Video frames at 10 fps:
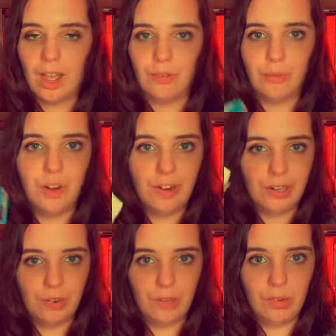I've reread
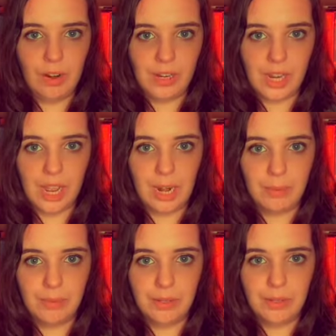it and reread it, and
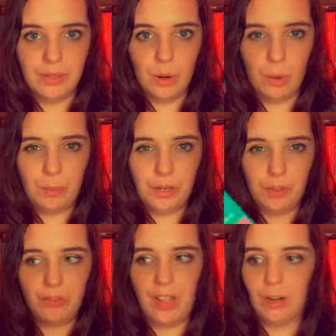I'm up to the
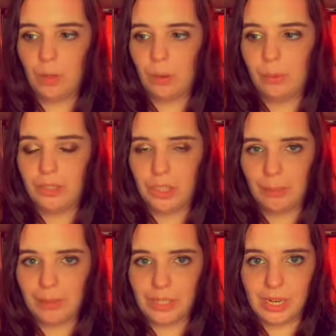final couple of
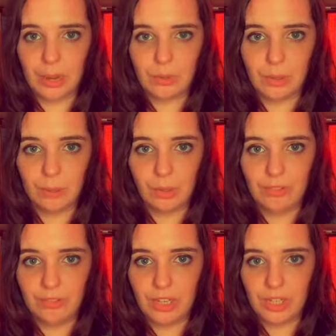chapters now, so I'm going to
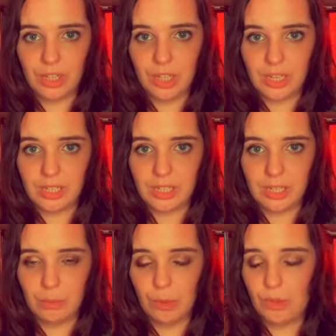finish
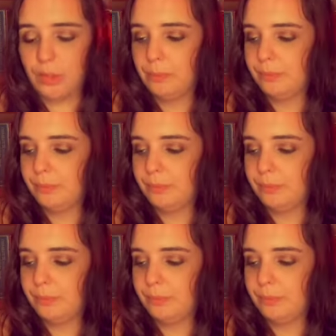this month.